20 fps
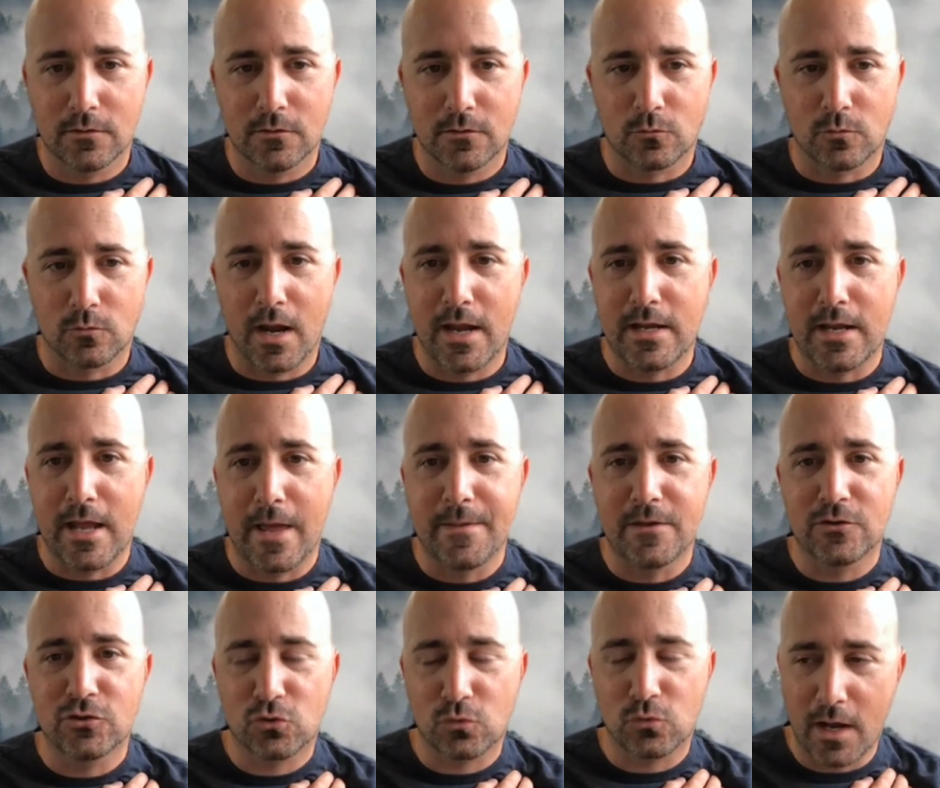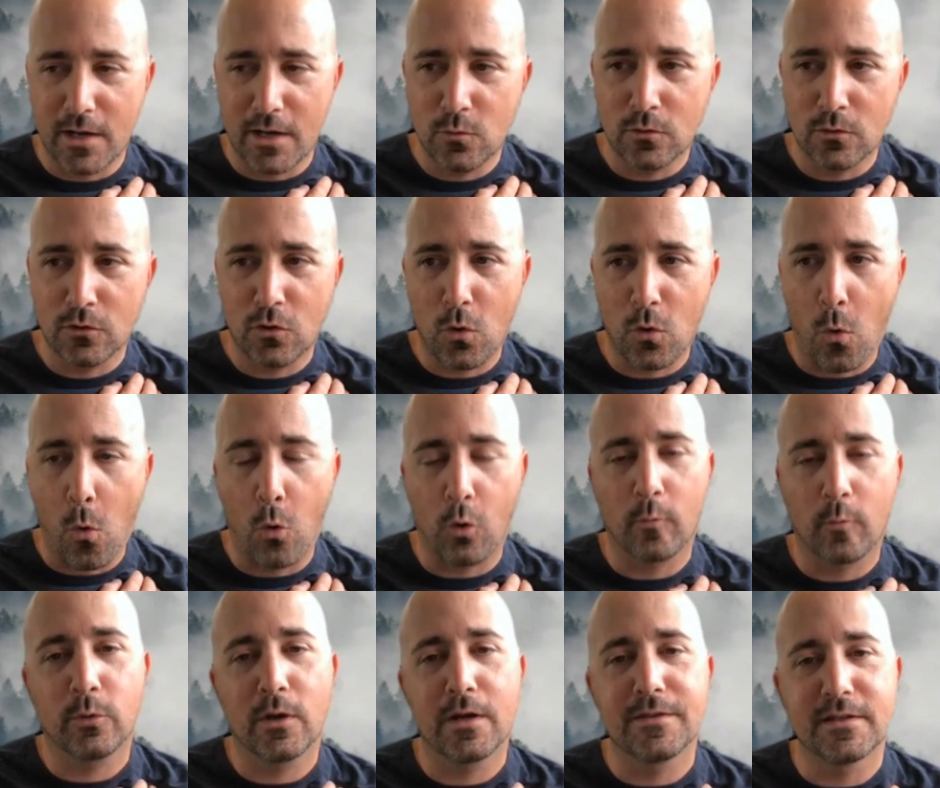right? And then try to
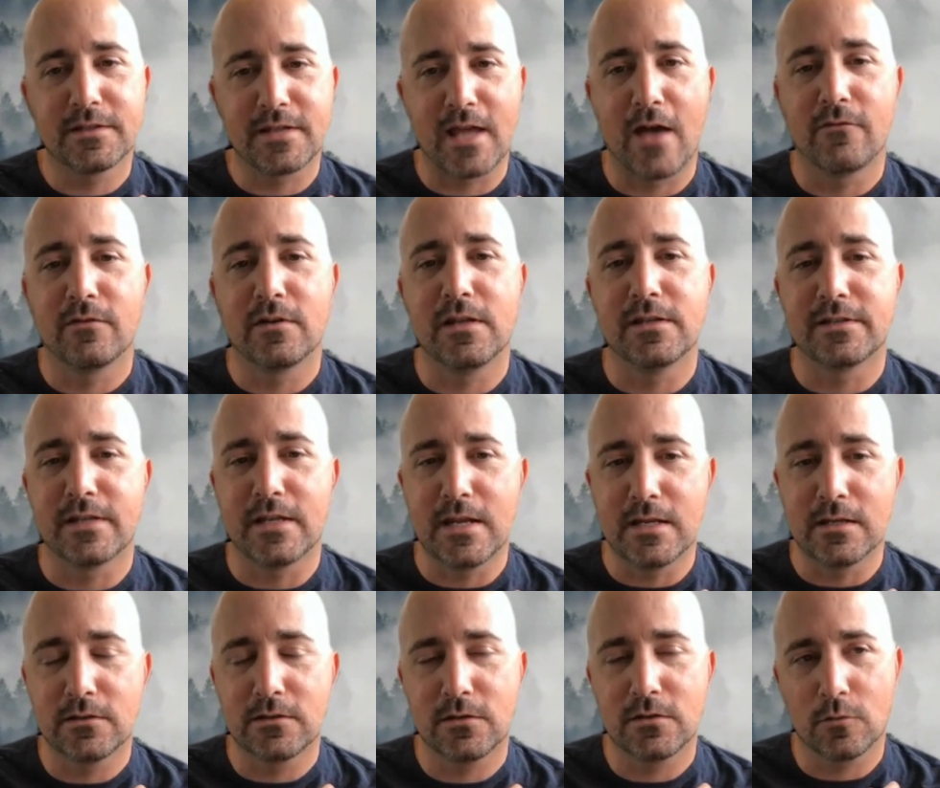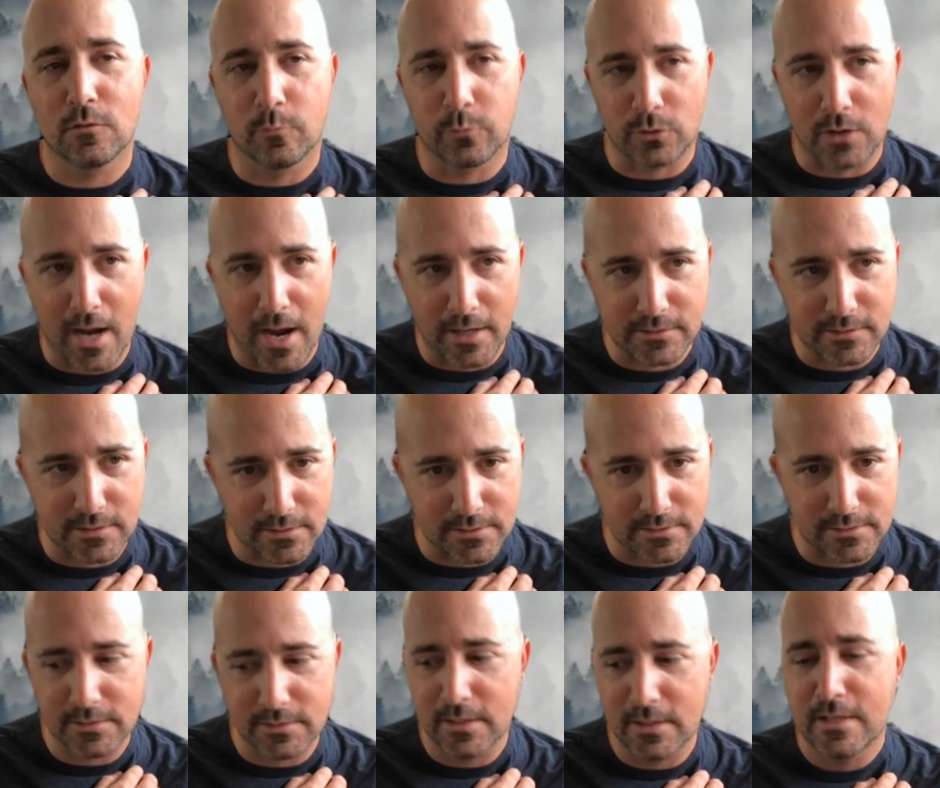incorporate this evidence into your
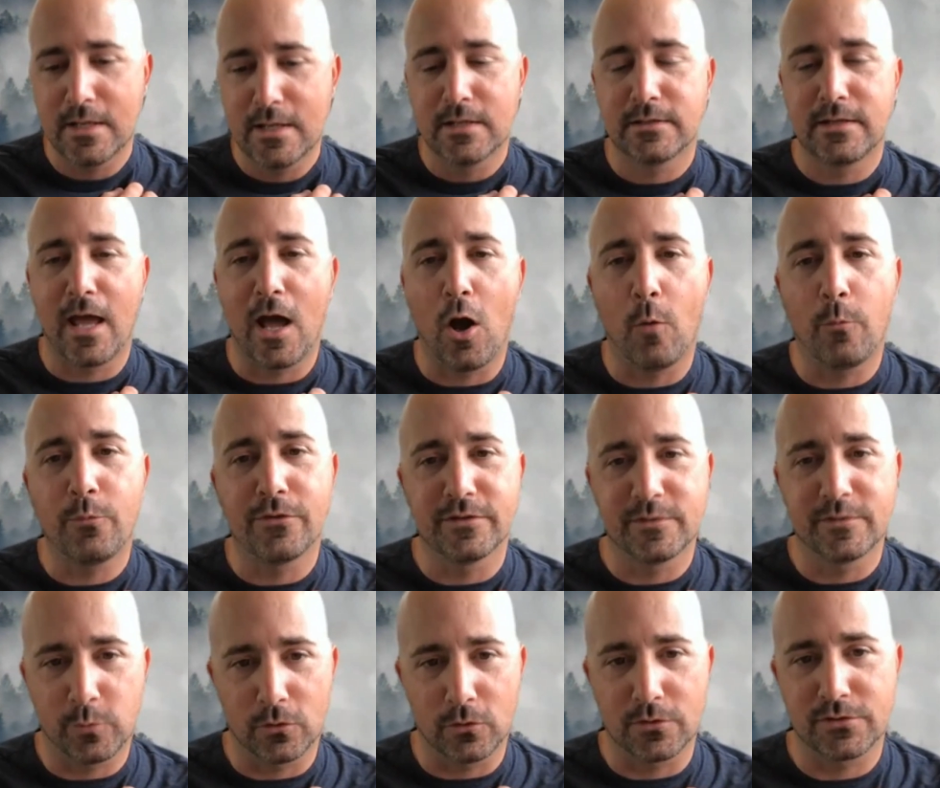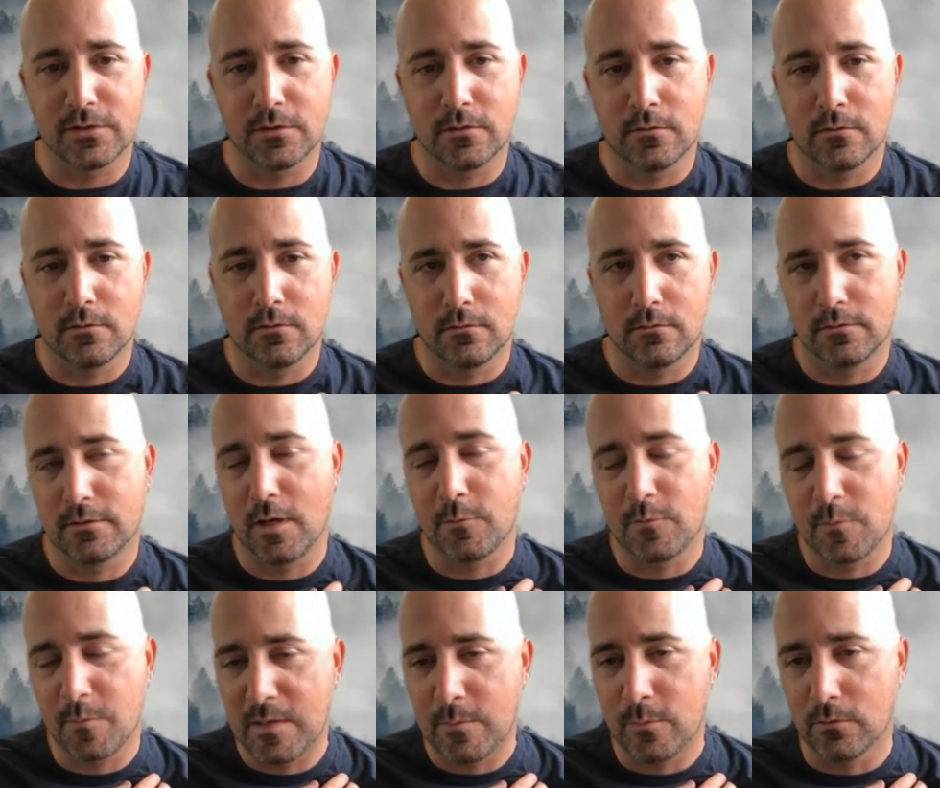practice to help this person, to help
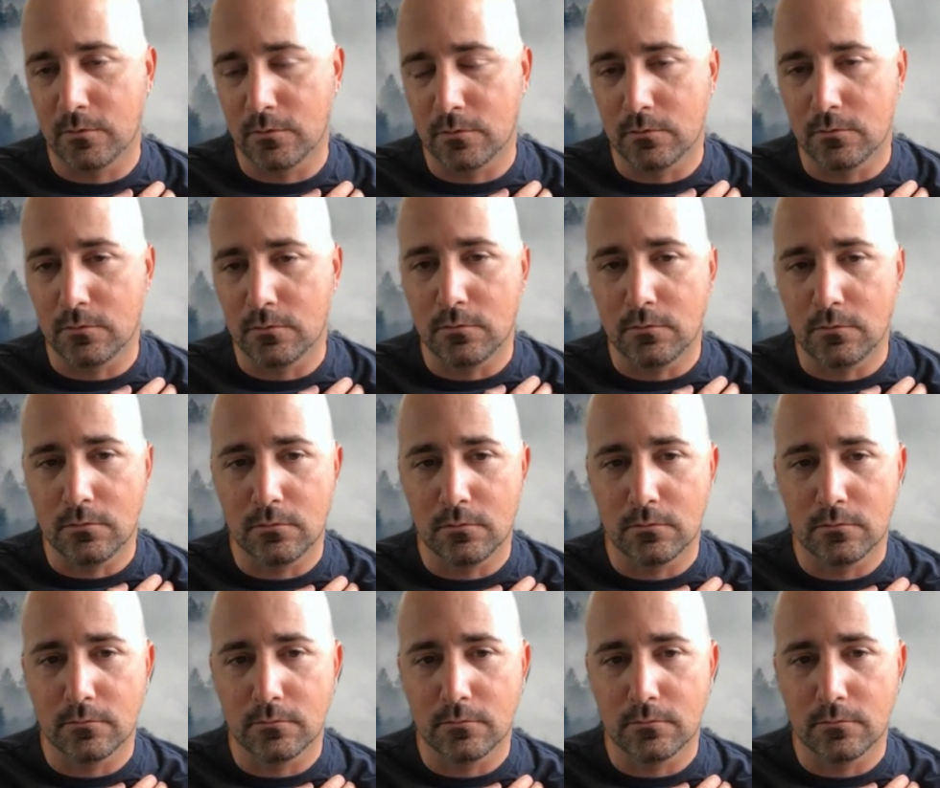the people